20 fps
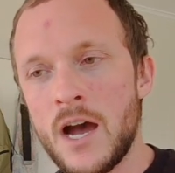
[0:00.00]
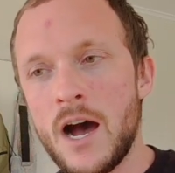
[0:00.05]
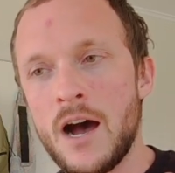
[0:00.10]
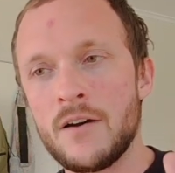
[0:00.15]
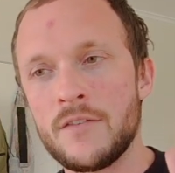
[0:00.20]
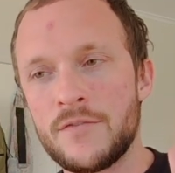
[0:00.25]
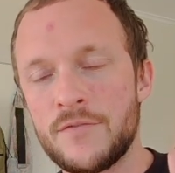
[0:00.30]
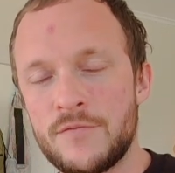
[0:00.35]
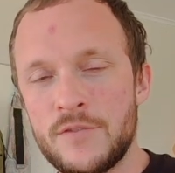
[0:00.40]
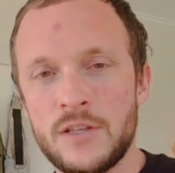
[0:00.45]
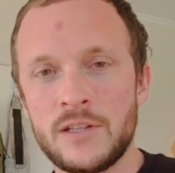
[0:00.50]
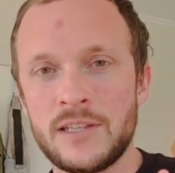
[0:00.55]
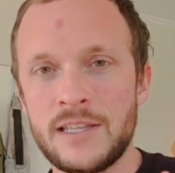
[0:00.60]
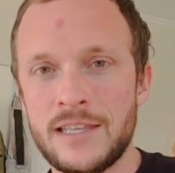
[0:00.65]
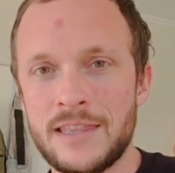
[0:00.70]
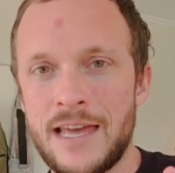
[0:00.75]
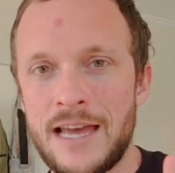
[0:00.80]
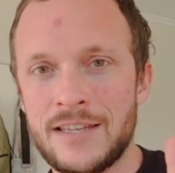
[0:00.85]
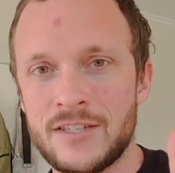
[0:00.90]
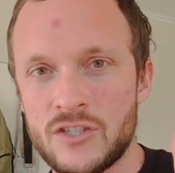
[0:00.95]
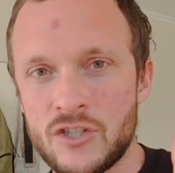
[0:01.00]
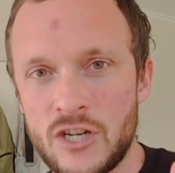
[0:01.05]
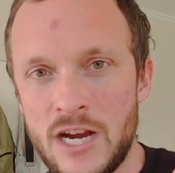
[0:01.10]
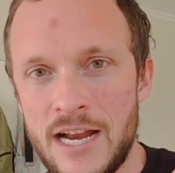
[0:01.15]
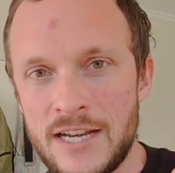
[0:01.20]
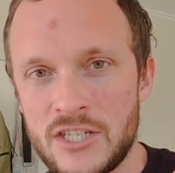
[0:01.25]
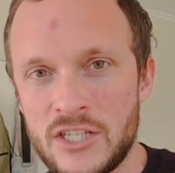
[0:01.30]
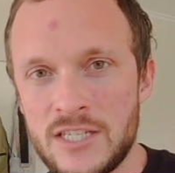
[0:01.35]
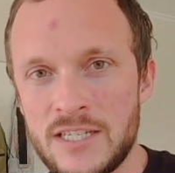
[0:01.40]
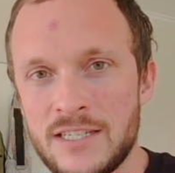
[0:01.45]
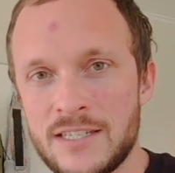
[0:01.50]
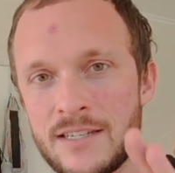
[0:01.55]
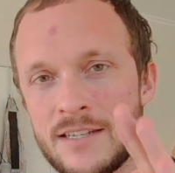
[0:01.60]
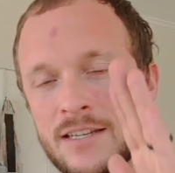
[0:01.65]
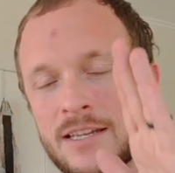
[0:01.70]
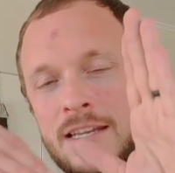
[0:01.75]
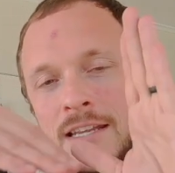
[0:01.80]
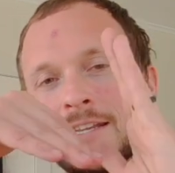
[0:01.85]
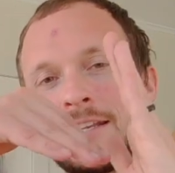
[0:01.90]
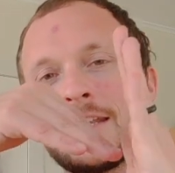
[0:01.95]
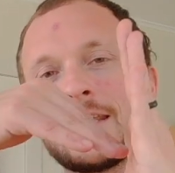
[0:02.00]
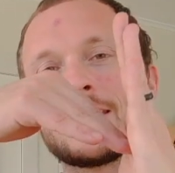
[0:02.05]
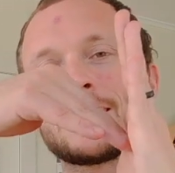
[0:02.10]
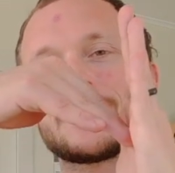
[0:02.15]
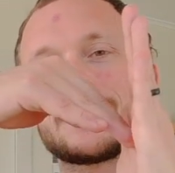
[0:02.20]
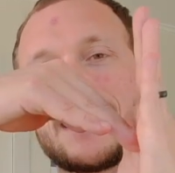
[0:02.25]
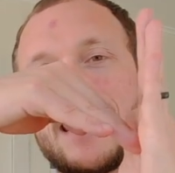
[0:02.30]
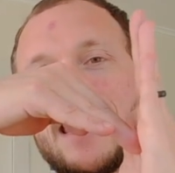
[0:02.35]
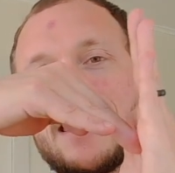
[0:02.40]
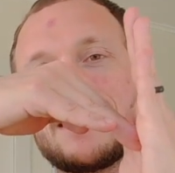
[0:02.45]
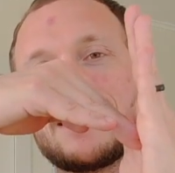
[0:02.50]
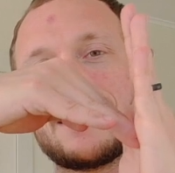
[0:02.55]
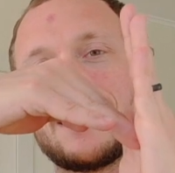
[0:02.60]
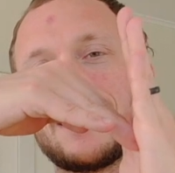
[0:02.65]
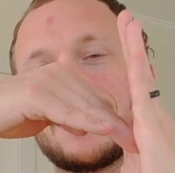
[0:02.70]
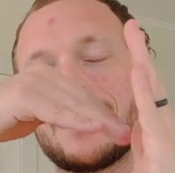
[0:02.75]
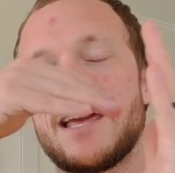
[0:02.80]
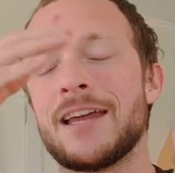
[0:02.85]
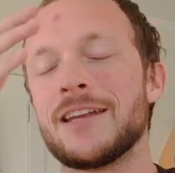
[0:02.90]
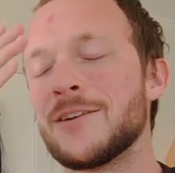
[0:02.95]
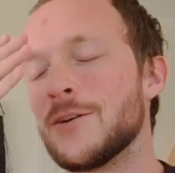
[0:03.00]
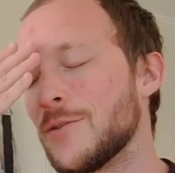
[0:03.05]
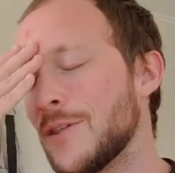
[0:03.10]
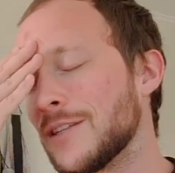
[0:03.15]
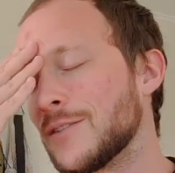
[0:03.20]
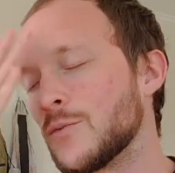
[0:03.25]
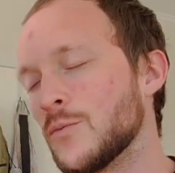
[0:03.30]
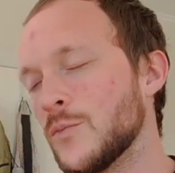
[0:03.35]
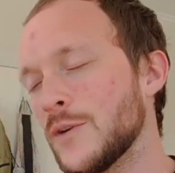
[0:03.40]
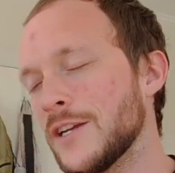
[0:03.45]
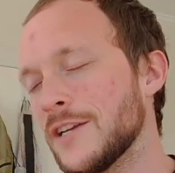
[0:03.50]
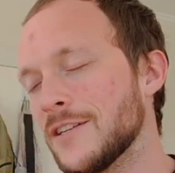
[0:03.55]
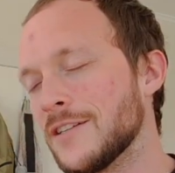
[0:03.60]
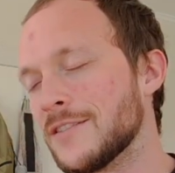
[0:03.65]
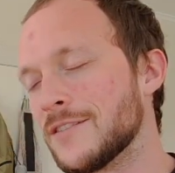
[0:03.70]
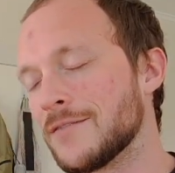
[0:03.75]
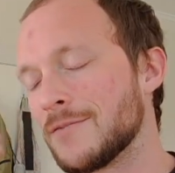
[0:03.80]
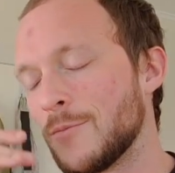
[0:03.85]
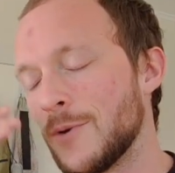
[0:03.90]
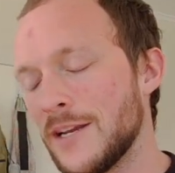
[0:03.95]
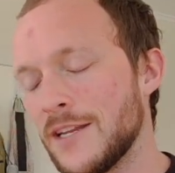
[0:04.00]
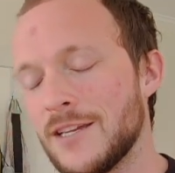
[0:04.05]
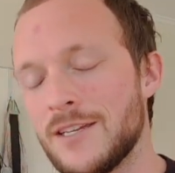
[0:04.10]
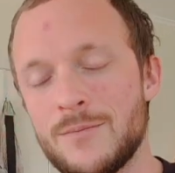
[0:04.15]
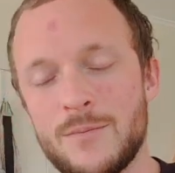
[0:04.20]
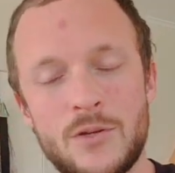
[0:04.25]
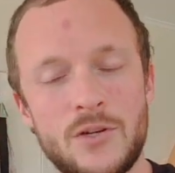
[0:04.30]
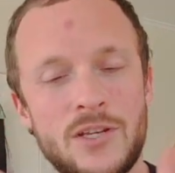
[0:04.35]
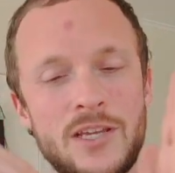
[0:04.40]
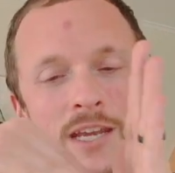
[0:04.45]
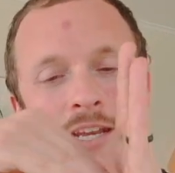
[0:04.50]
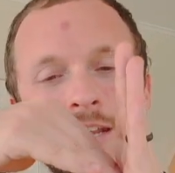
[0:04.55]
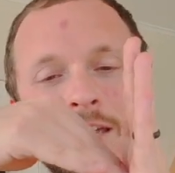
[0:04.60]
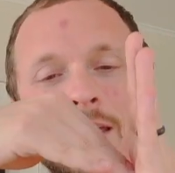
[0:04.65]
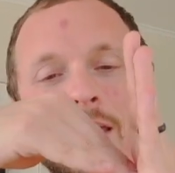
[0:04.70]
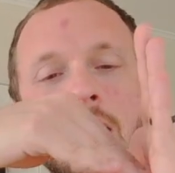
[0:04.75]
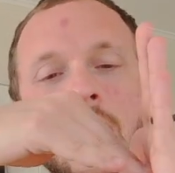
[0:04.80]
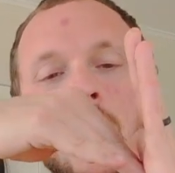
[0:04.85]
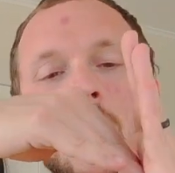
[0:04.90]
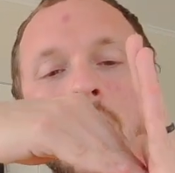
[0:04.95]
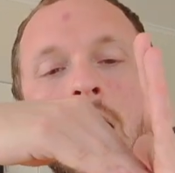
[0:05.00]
of feeling that scratchy ness and then I know that's a weird way to communicate it.